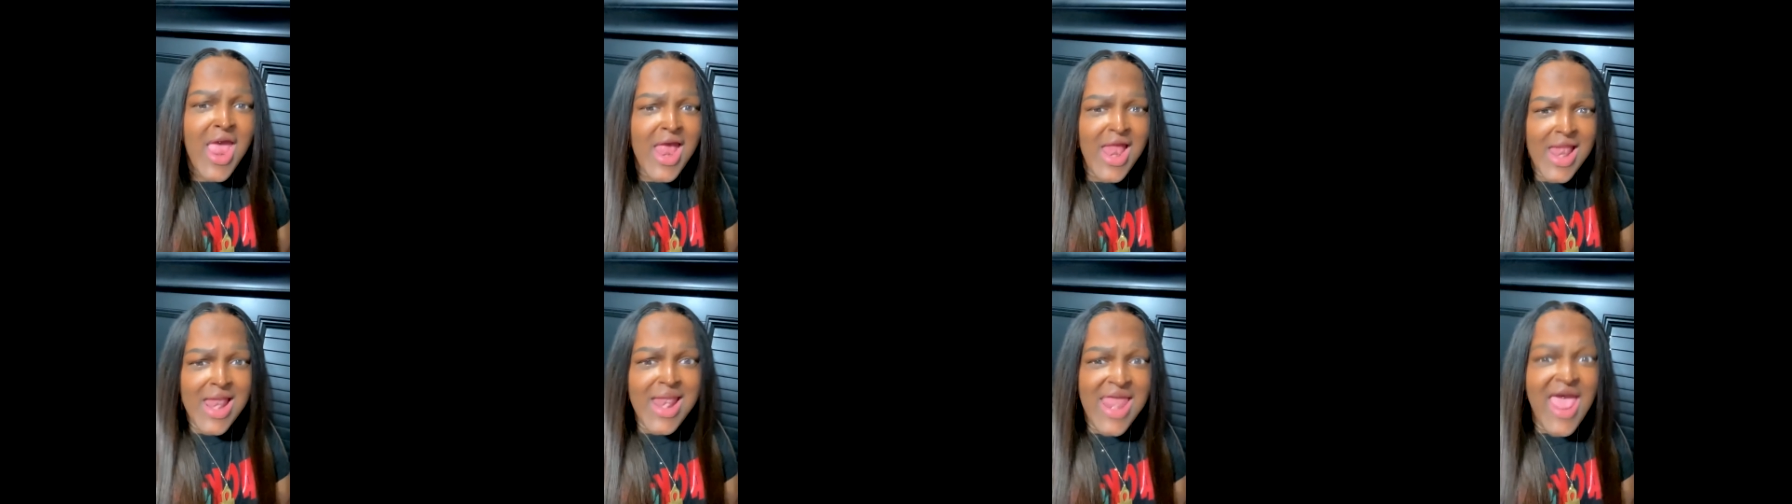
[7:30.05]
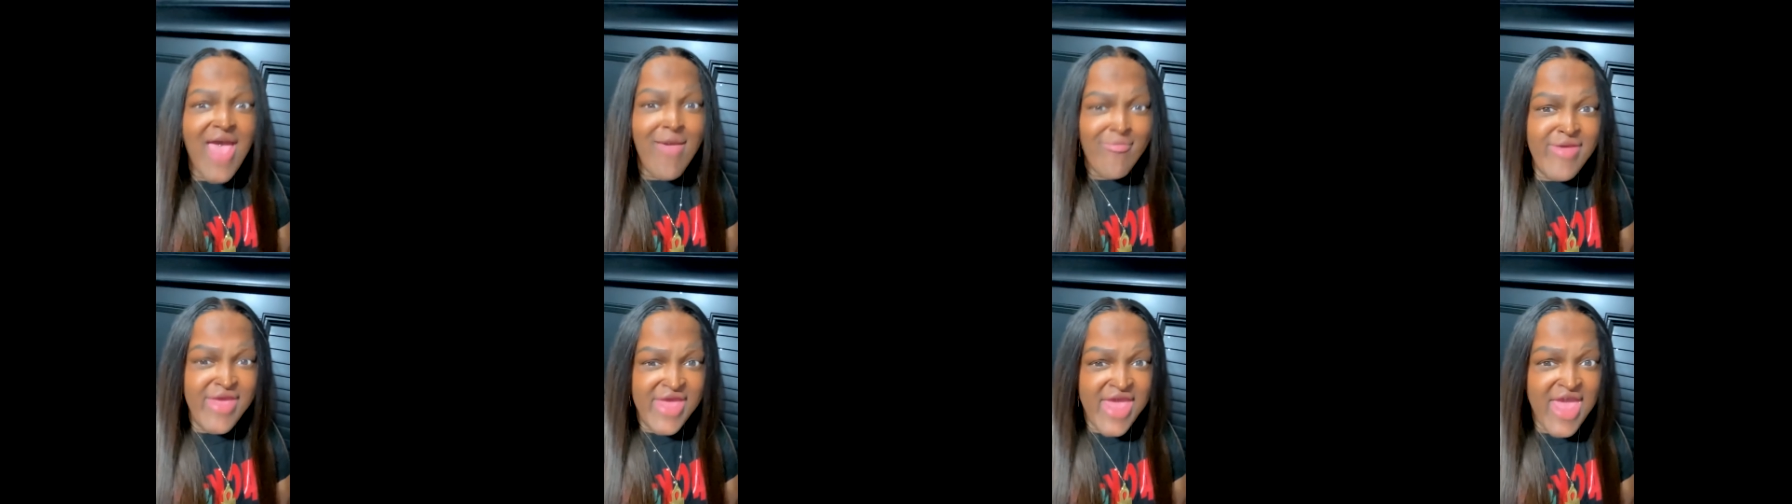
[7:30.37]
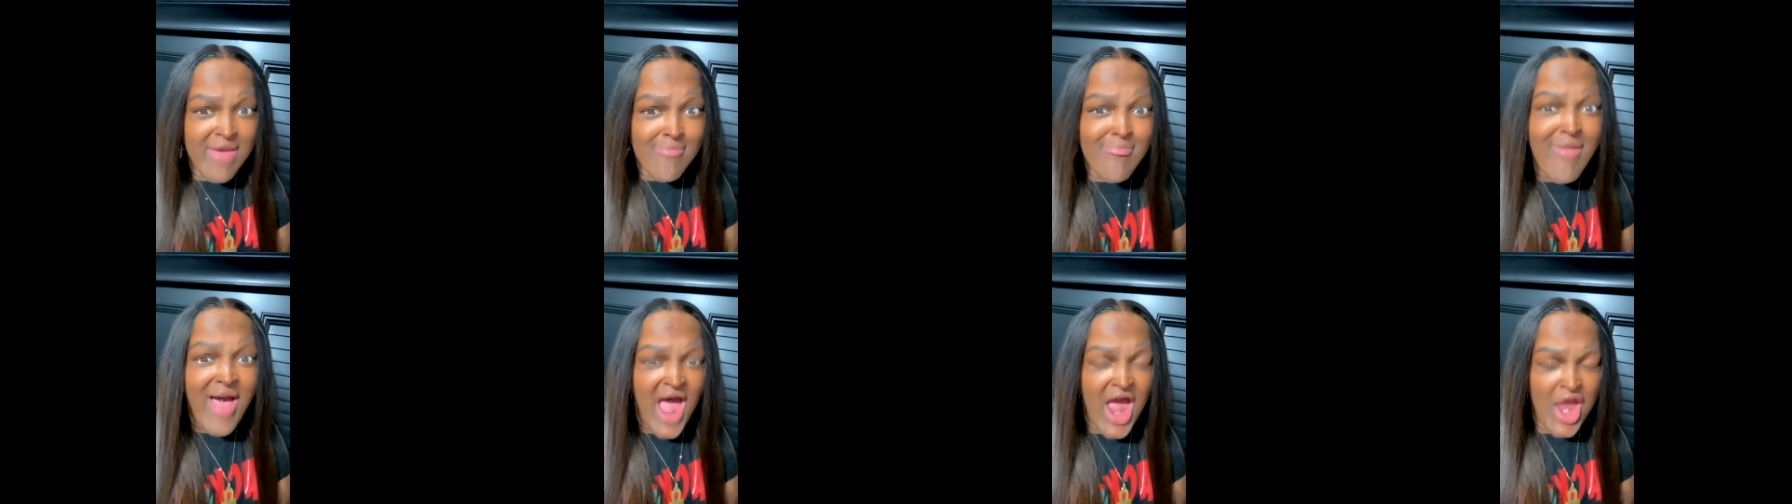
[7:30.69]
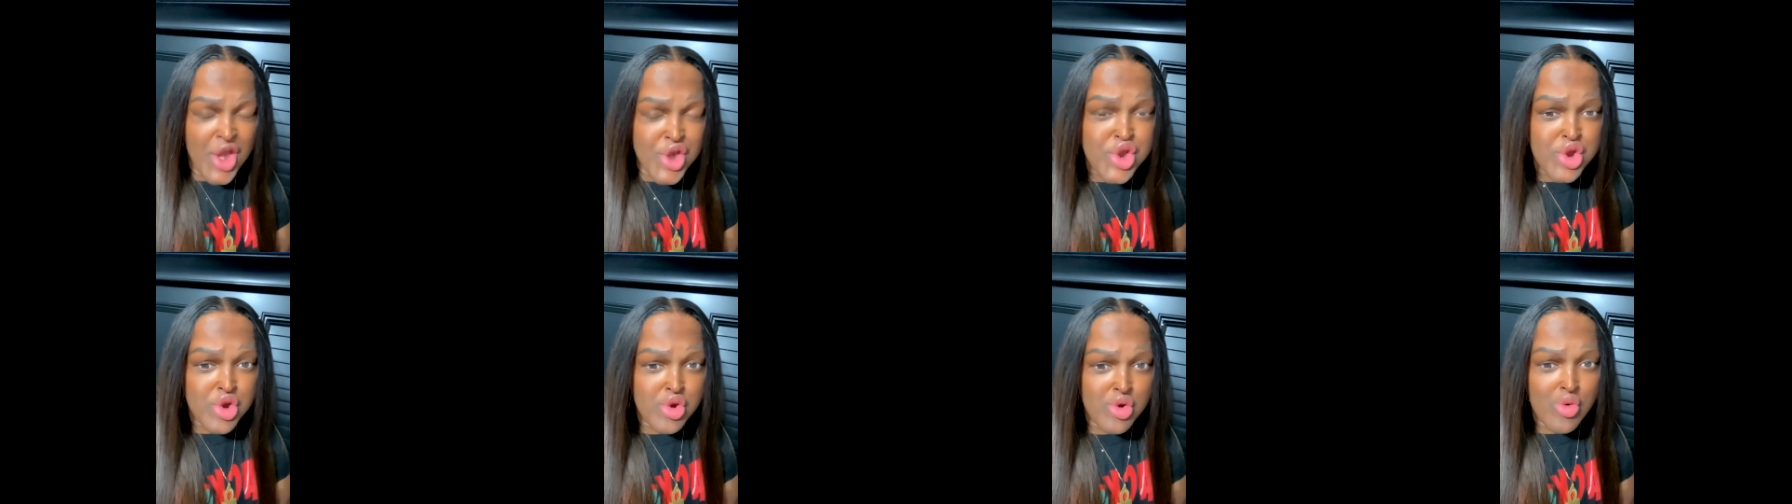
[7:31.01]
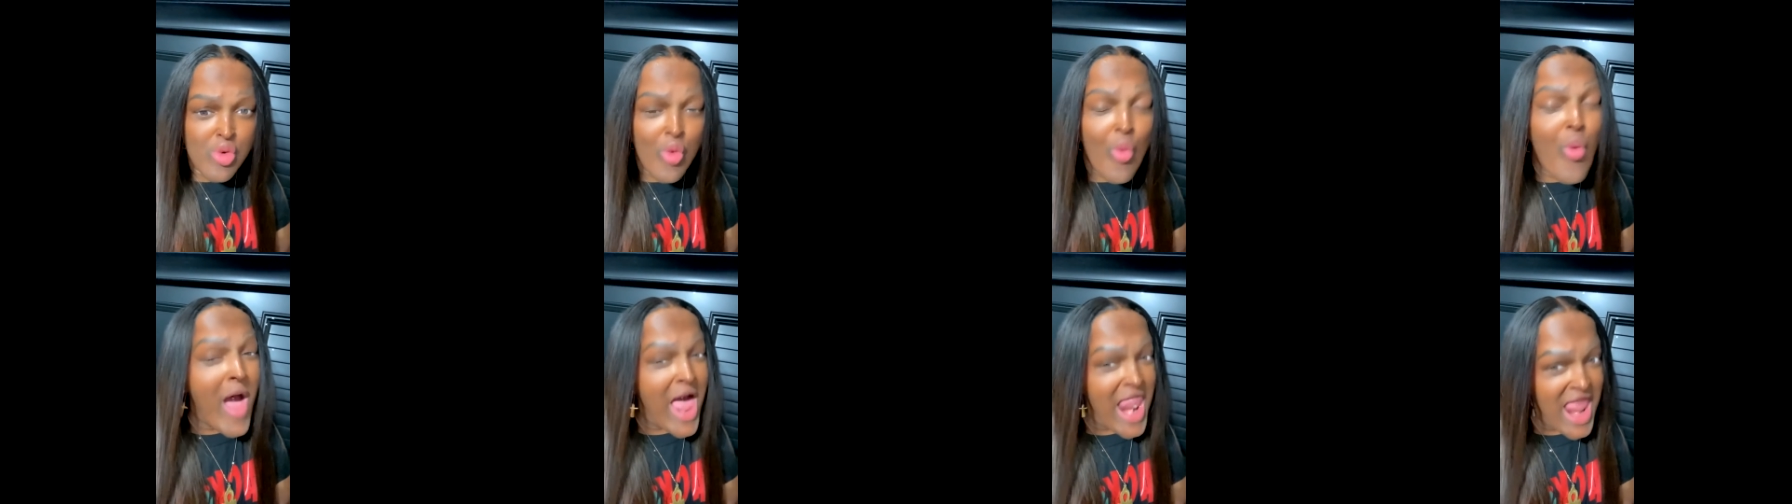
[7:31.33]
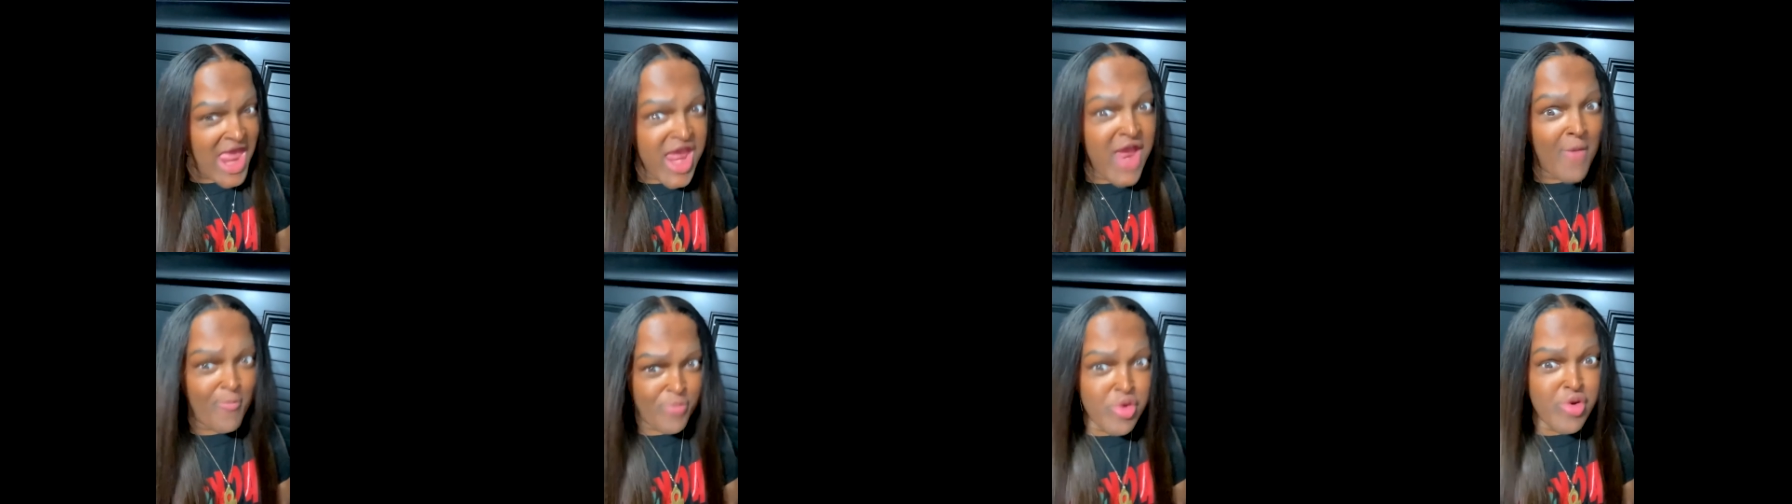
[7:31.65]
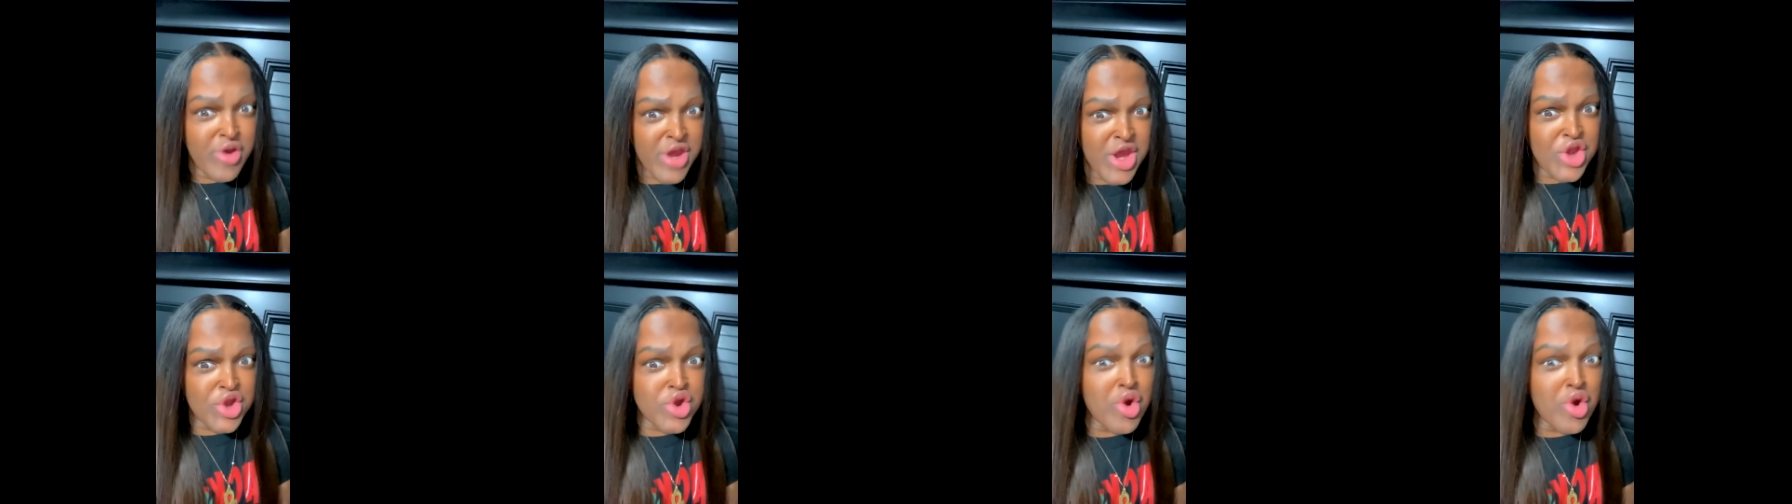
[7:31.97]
Let me get mine too while I help you get